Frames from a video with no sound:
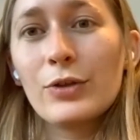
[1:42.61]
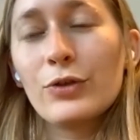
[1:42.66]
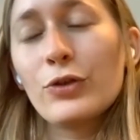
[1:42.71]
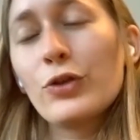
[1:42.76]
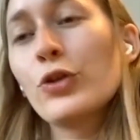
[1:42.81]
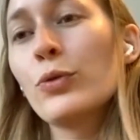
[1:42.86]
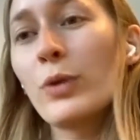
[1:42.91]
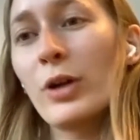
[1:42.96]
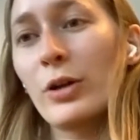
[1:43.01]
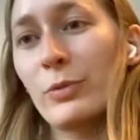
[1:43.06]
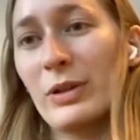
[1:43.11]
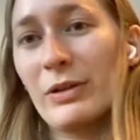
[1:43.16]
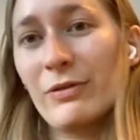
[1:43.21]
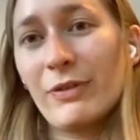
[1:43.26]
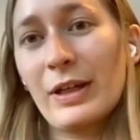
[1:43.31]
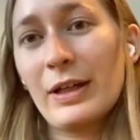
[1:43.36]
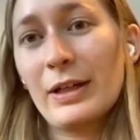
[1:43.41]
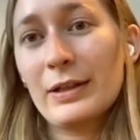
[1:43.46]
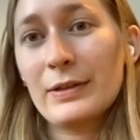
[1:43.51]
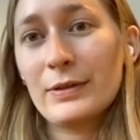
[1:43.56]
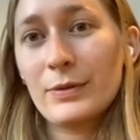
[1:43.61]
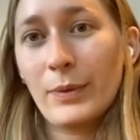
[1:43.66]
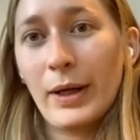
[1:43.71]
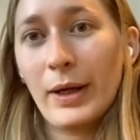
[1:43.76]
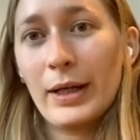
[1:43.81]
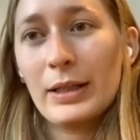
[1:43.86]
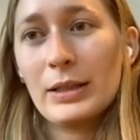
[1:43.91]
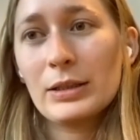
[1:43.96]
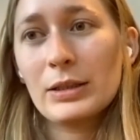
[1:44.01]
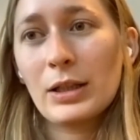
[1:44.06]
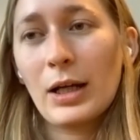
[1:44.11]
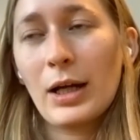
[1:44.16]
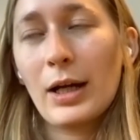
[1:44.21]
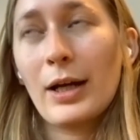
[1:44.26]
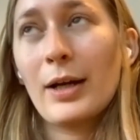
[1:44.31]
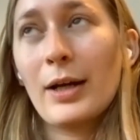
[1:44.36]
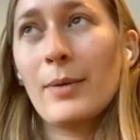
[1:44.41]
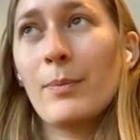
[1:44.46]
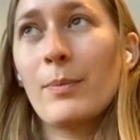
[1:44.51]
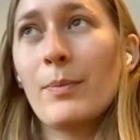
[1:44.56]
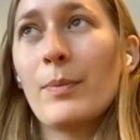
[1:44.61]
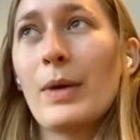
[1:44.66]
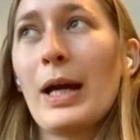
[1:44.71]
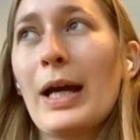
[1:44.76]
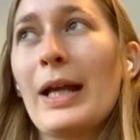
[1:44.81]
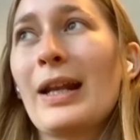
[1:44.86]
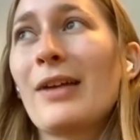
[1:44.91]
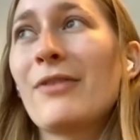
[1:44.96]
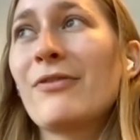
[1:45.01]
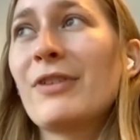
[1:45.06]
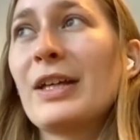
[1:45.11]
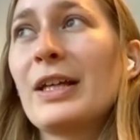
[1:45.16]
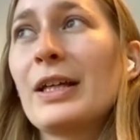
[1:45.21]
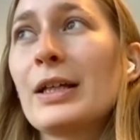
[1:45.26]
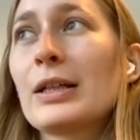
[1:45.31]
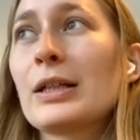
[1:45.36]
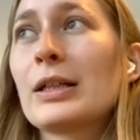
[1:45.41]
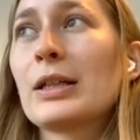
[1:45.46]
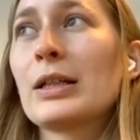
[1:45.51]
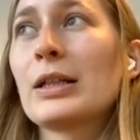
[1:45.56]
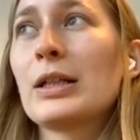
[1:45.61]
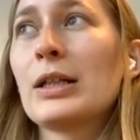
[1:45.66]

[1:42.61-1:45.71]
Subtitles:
do what we think is right. And I think